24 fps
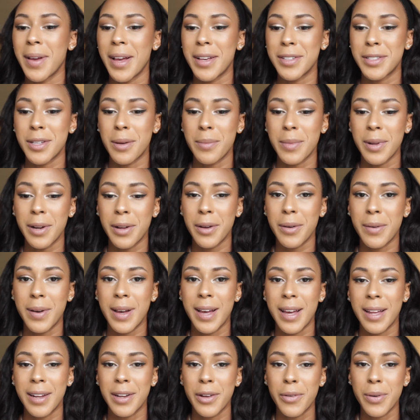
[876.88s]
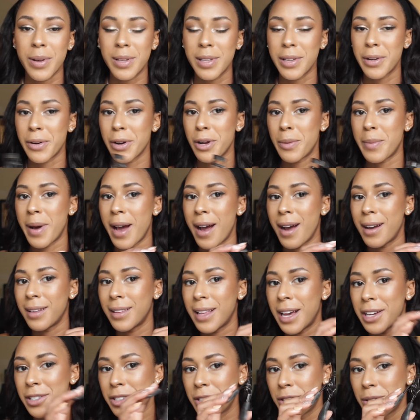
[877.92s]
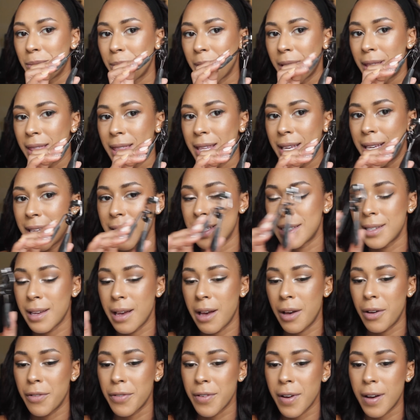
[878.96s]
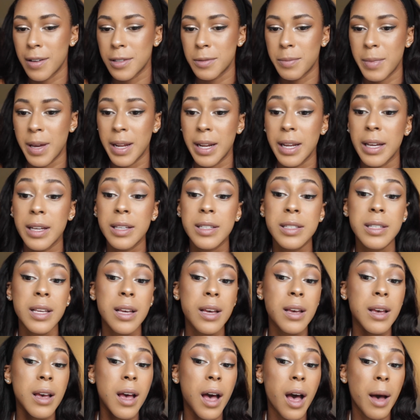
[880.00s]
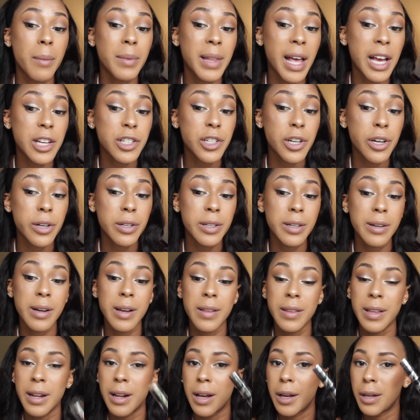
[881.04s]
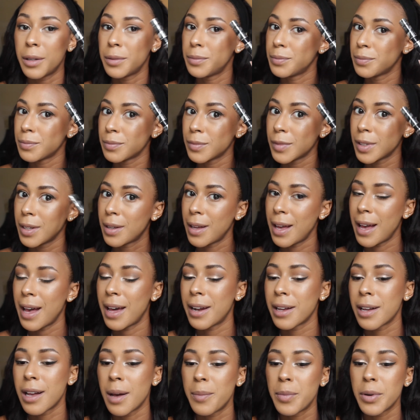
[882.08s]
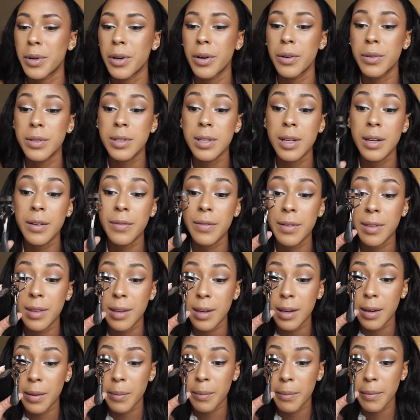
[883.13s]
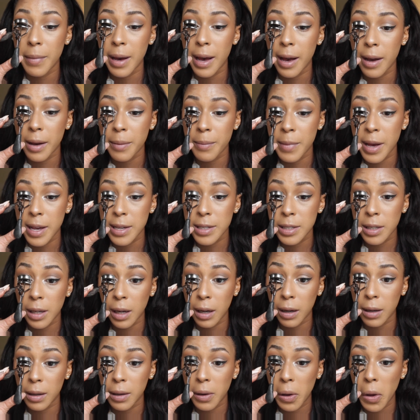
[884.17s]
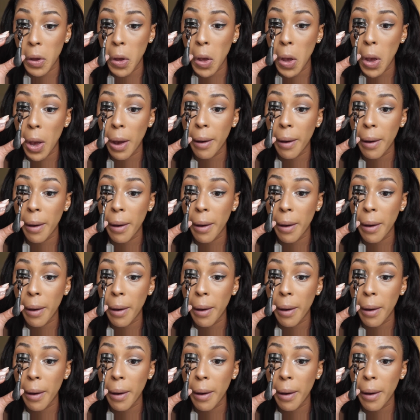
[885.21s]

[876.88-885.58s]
Oh yeah, so I'm going to go ahead and quickly curl my eyelashes with this e.l.f. Cosmetics lash curler, and then I'll add a couple coats of the MAC mascara.